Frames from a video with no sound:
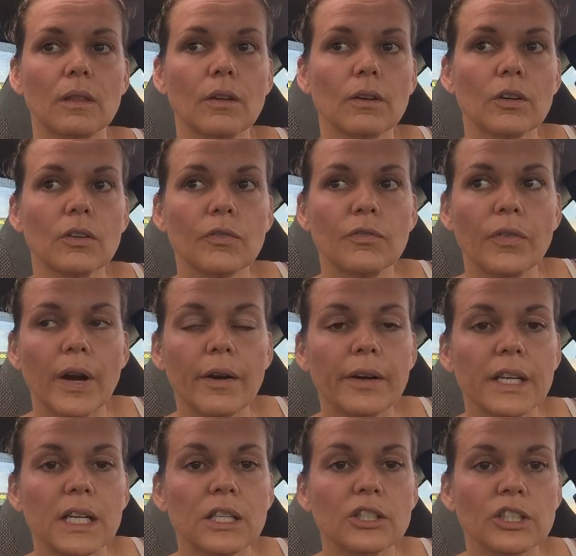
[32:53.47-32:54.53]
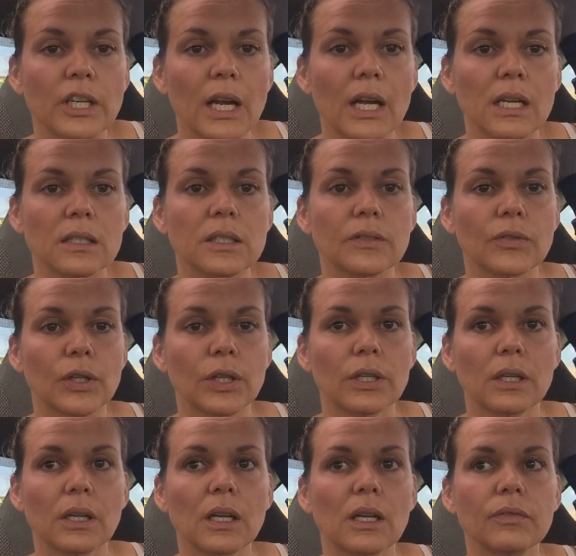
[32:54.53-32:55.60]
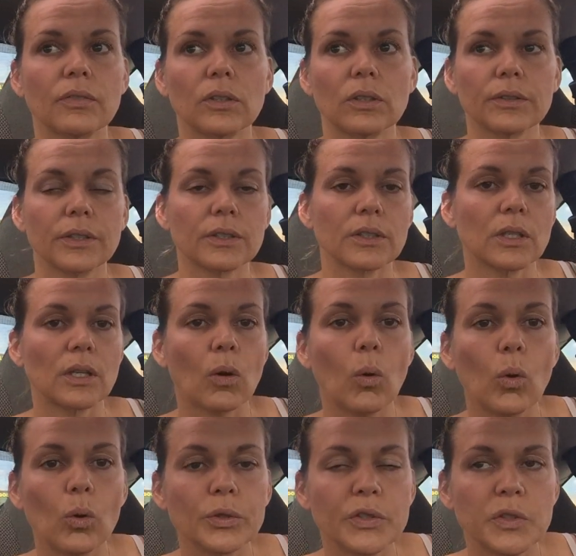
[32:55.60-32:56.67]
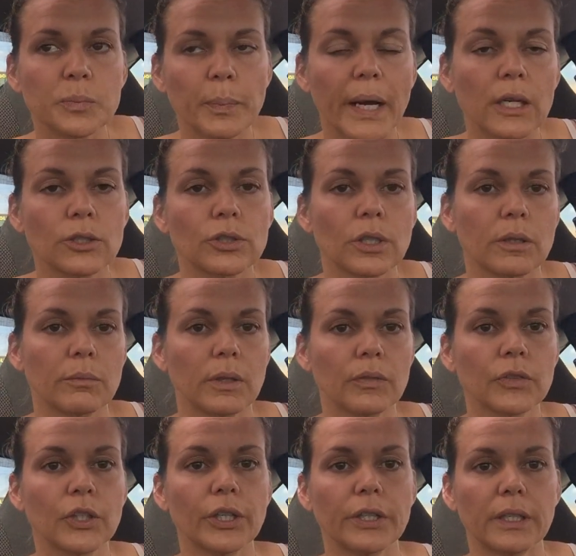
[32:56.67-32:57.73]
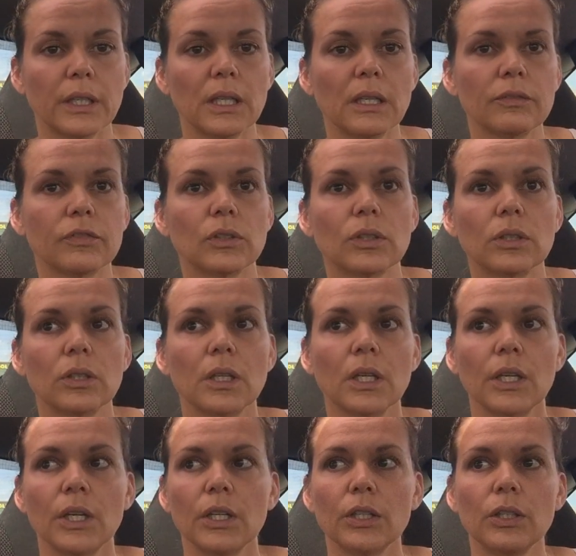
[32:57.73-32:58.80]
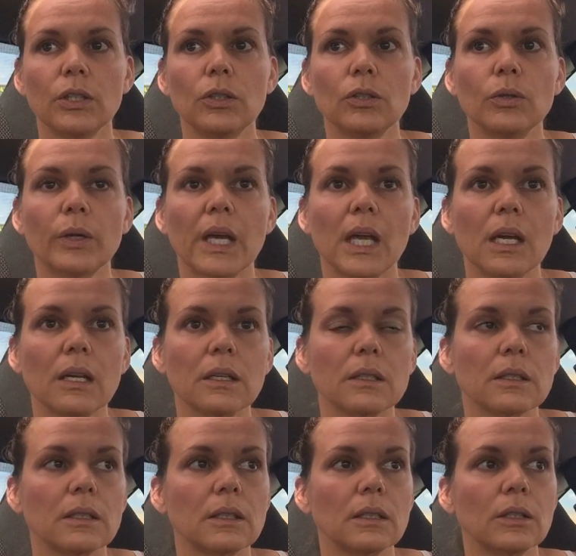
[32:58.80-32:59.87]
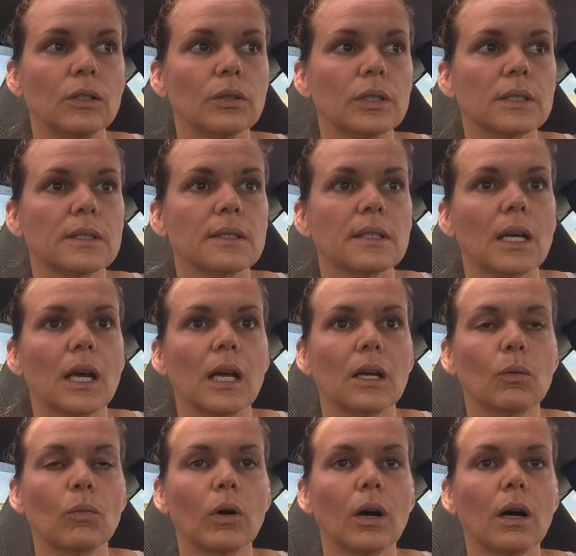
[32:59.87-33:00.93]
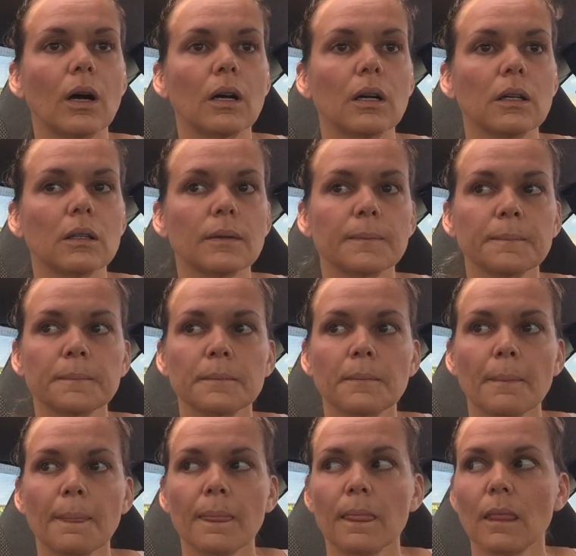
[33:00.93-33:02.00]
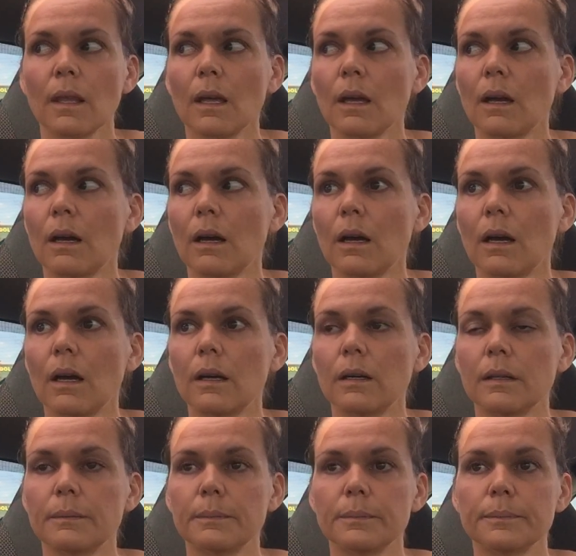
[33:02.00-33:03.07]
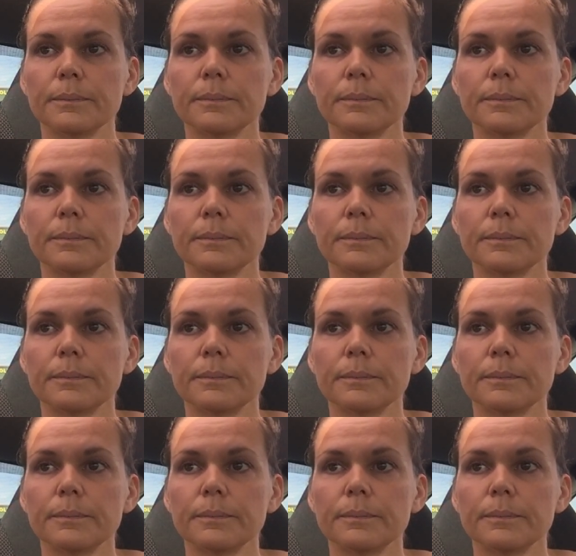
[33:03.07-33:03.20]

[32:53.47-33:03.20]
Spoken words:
there's varying shades of good and evil. There's a whole spectrum of good and evil. You can say, well, I